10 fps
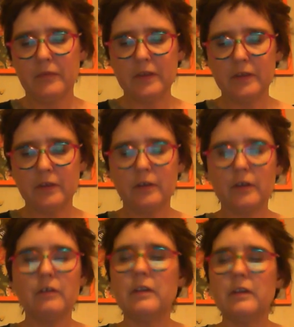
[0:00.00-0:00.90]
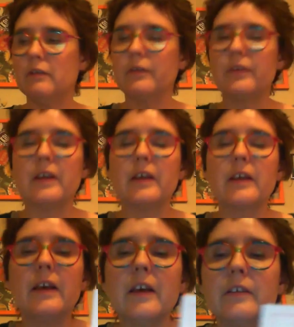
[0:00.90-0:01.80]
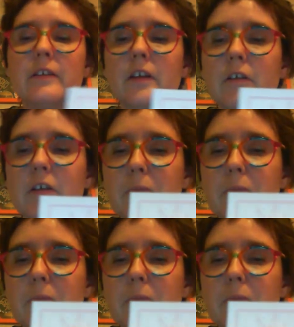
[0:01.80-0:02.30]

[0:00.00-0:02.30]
it's this cute little thing here. So it's